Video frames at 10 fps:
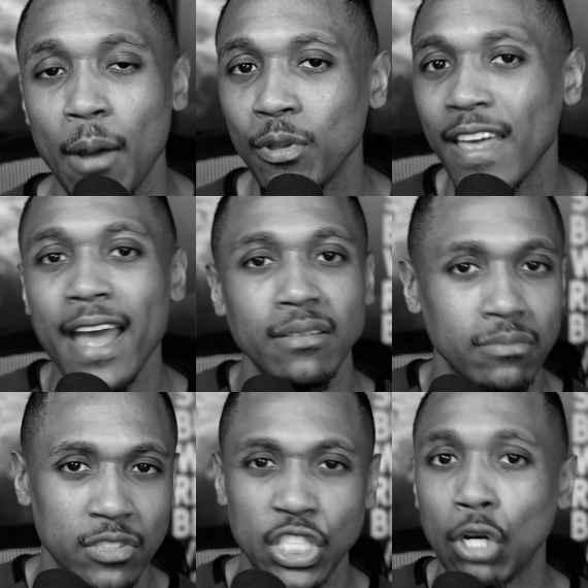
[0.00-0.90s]
Now, with that
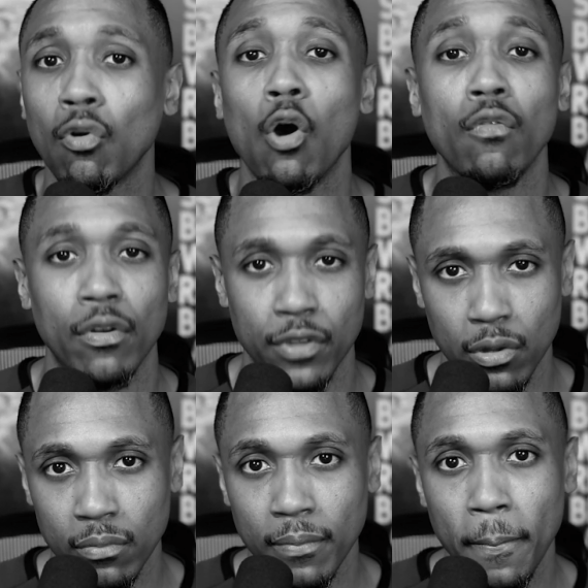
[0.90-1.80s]
general
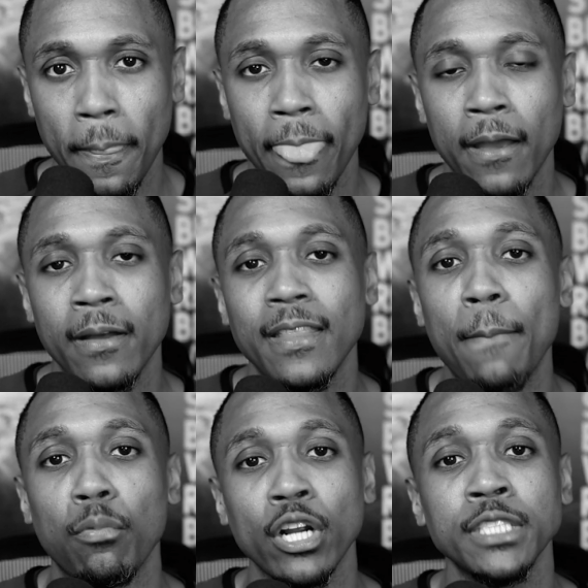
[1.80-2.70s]
overview,
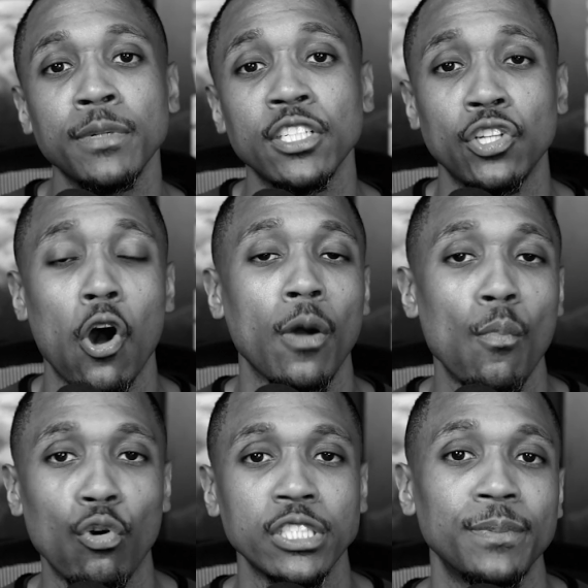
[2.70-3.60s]
that brings me to talk
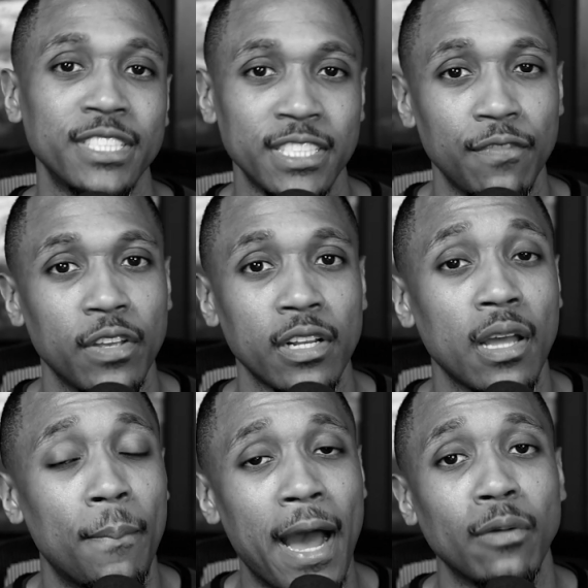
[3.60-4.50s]
more specifically
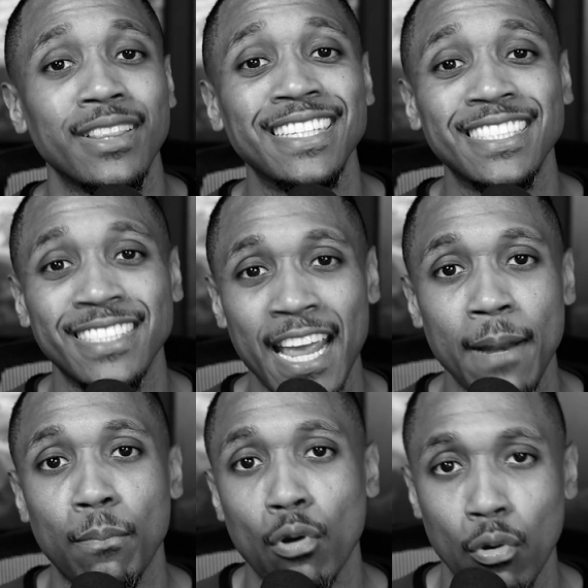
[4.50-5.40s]
about the
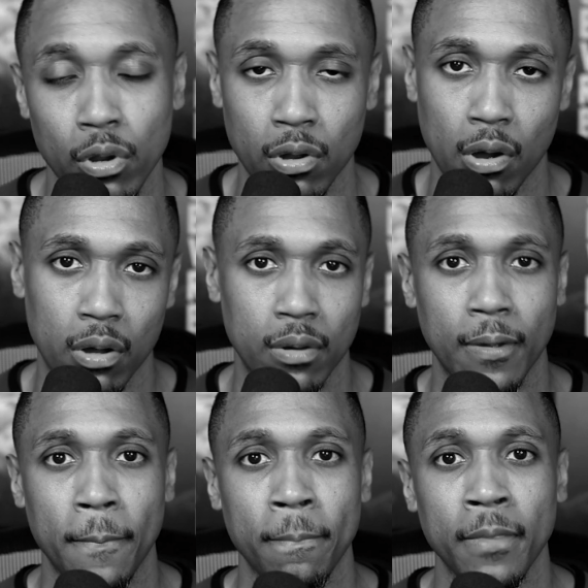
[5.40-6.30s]
Saint protocol.
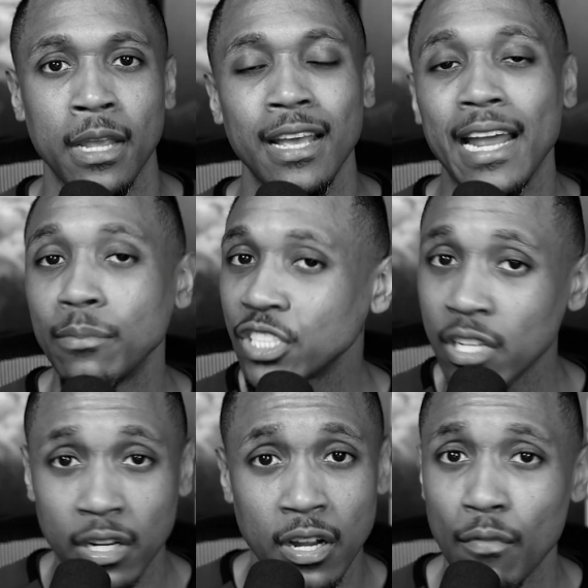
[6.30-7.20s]
And I'm just
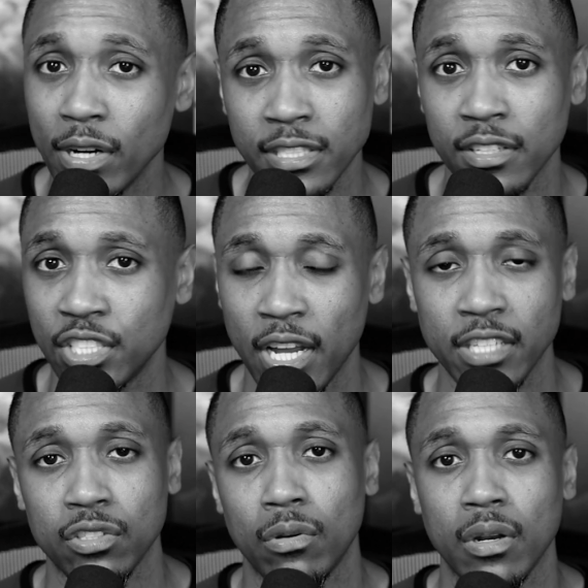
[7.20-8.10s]
going to cut right to the
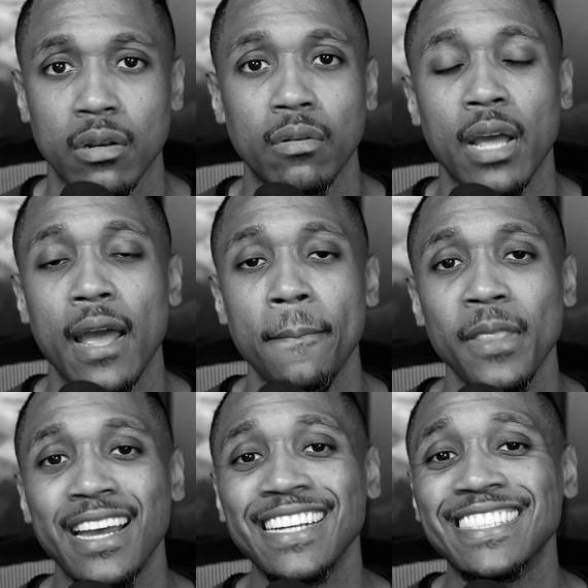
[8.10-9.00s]
chase on it, okay?
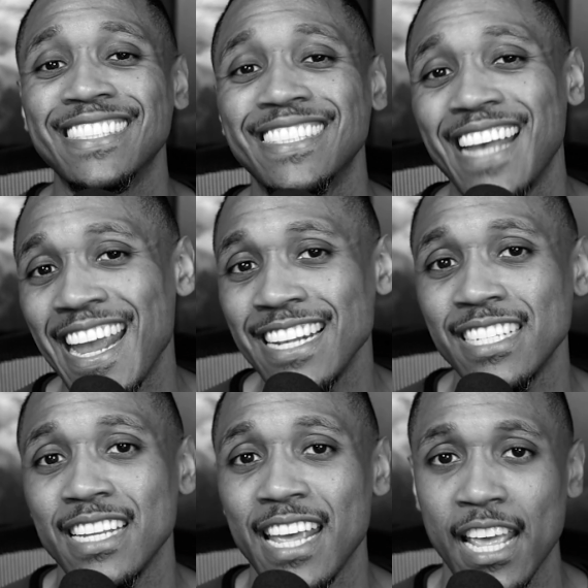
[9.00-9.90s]

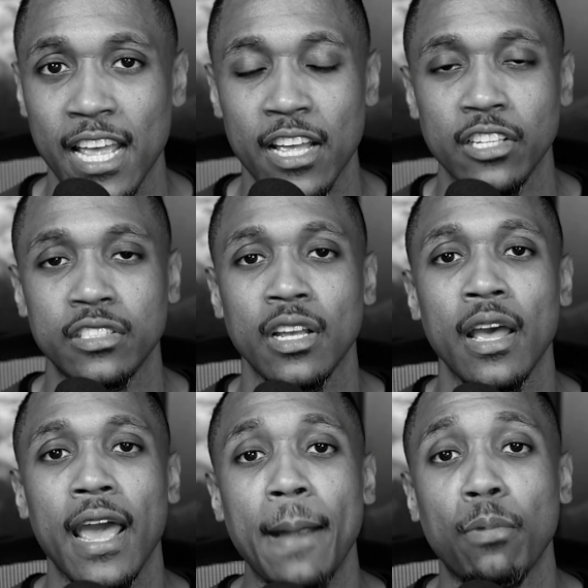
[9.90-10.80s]
Saint is
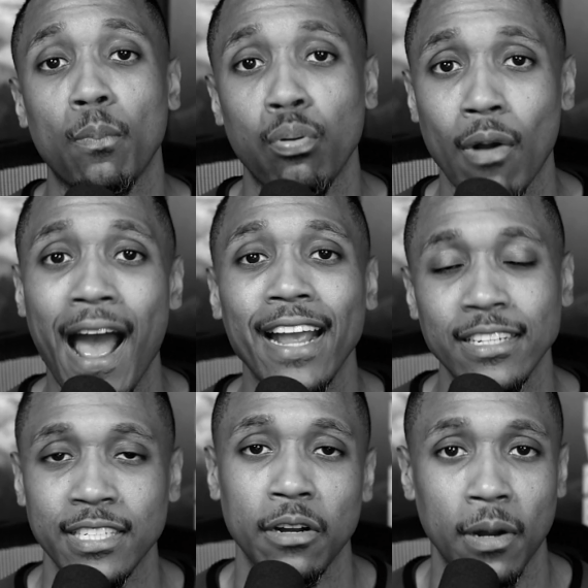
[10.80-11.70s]
a
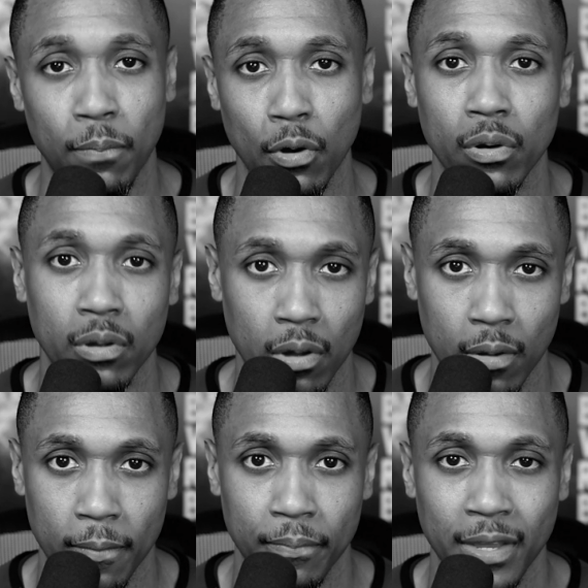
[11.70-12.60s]
proprietary
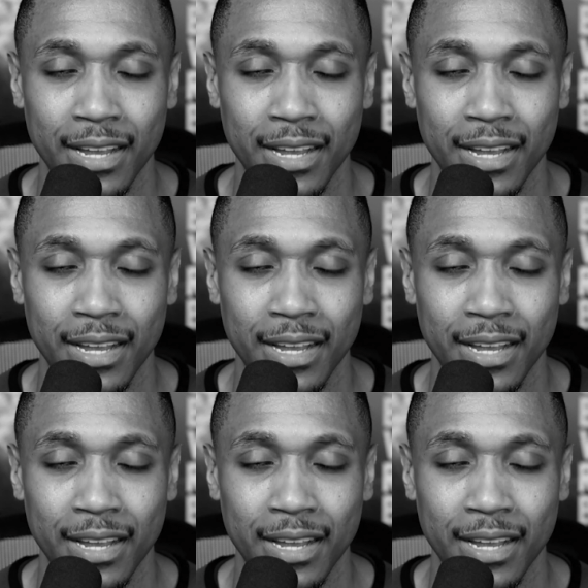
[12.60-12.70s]
protocol